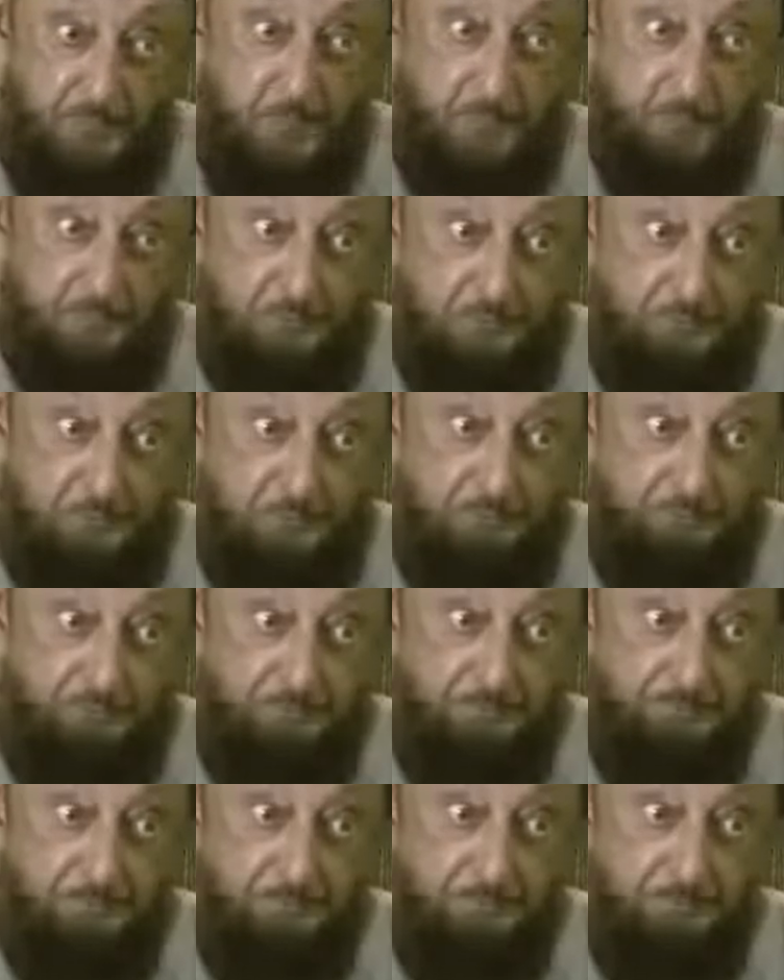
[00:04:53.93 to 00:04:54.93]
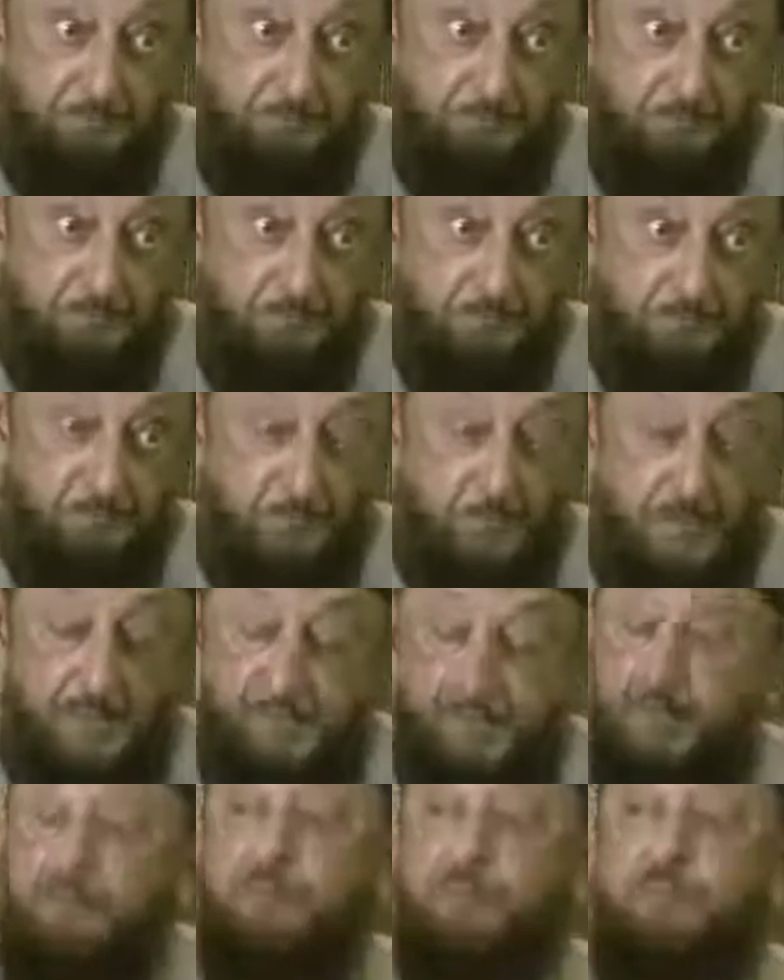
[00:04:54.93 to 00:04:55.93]
This is false.
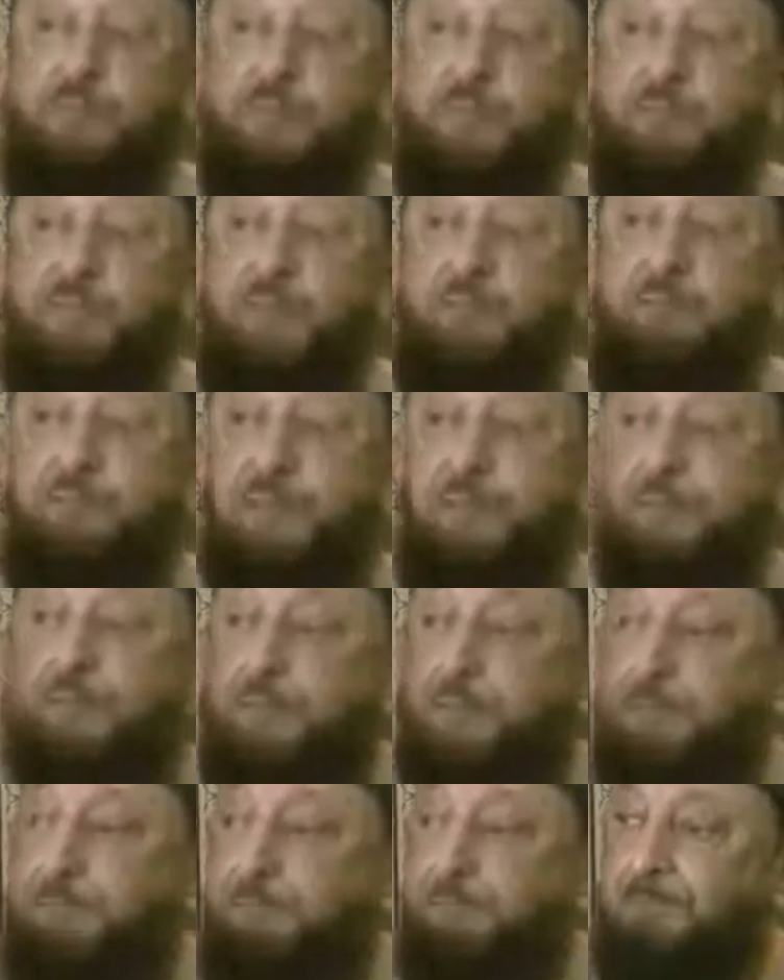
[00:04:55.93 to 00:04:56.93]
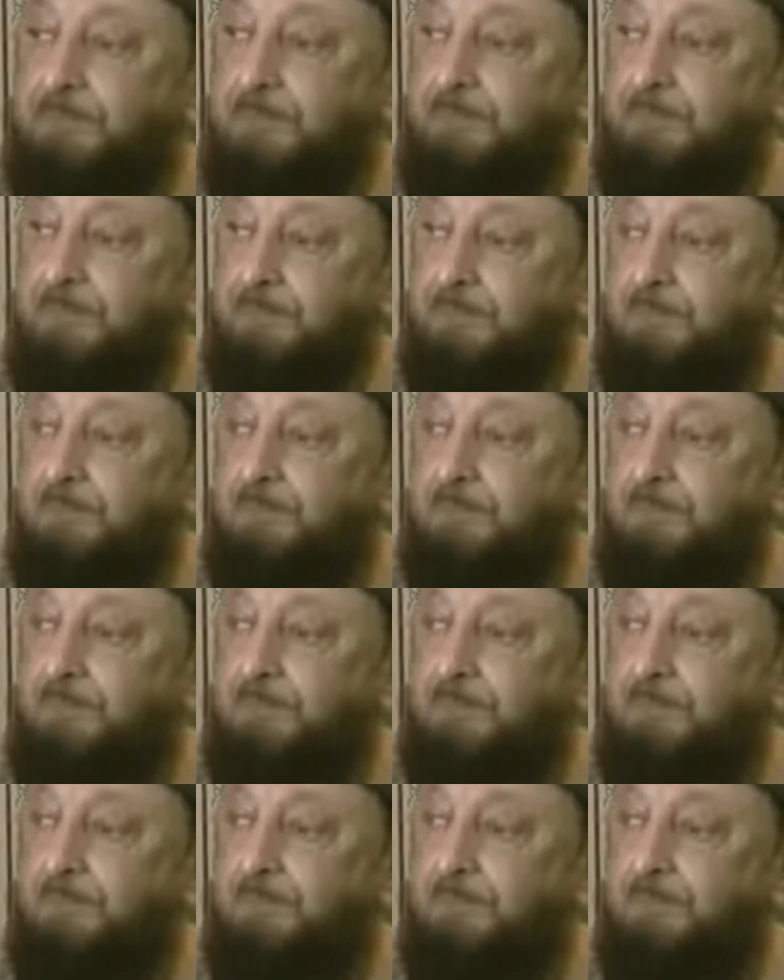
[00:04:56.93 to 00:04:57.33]
This is deceptive.